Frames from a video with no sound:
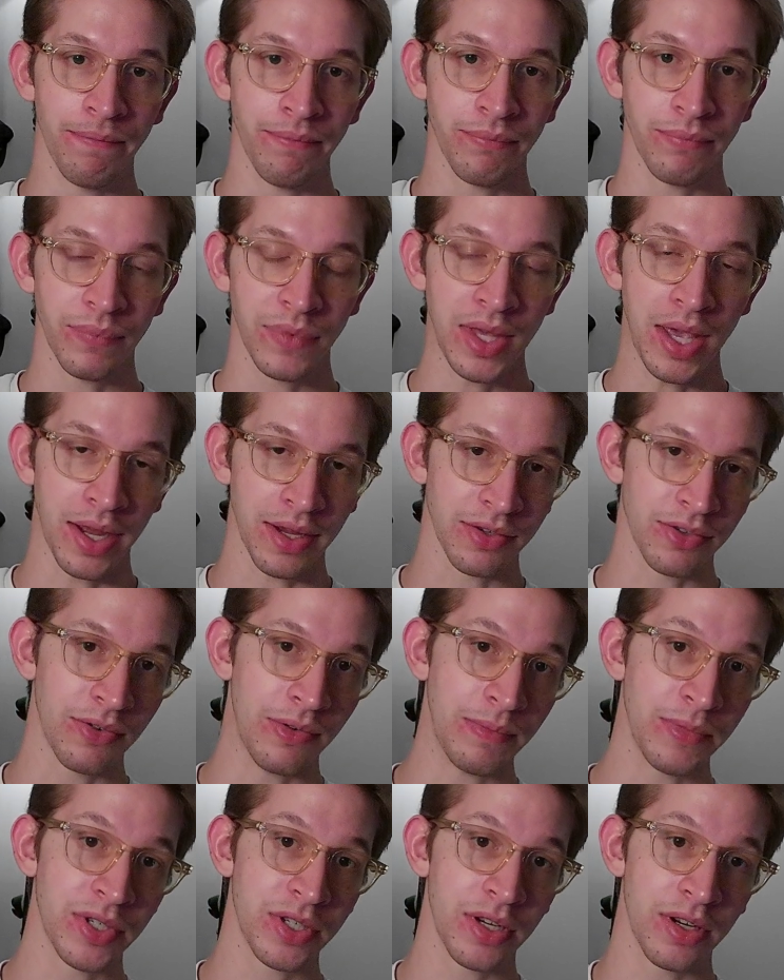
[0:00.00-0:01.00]
Yeah, so
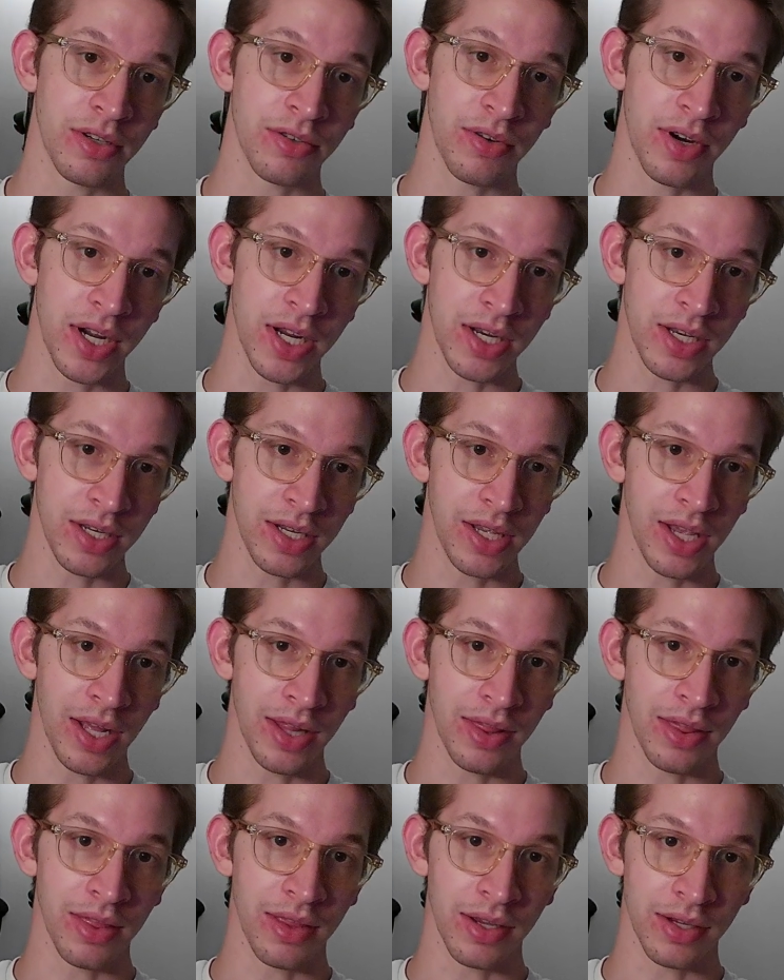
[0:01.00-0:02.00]
I'm just gonna try and
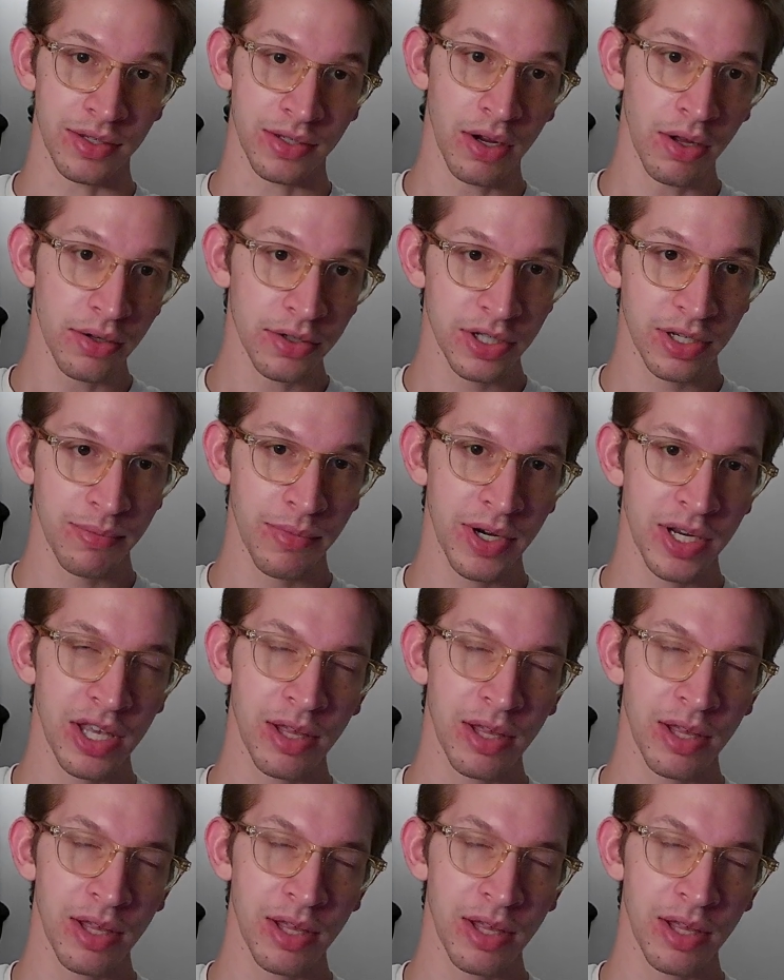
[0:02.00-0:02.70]
get the scholarship money.